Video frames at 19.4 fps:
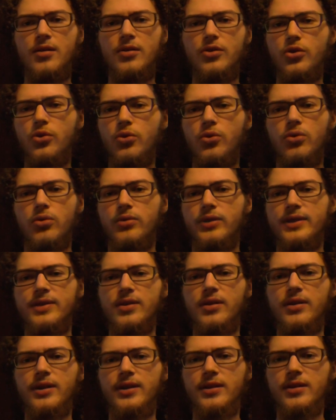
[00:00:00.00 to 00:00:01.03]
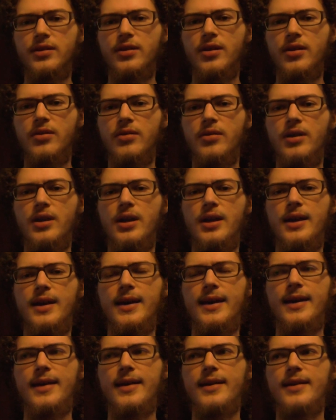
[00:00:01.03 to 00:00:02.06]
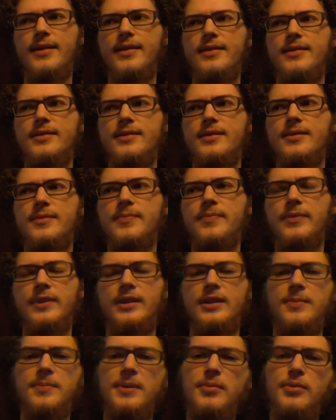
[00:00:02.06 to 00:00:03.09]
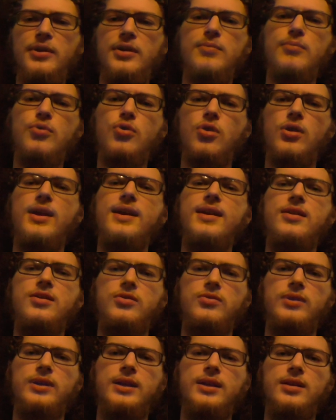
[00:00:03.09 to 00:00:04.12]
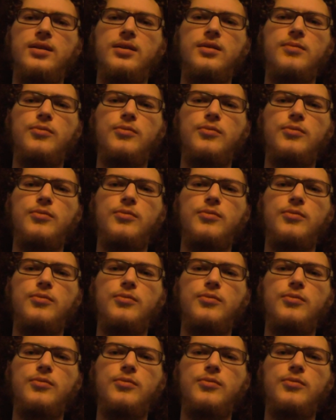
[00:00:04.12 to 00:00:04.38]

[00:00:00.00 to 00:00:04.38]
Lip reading: Cool, that's all I need to know. And like the people that are more into it,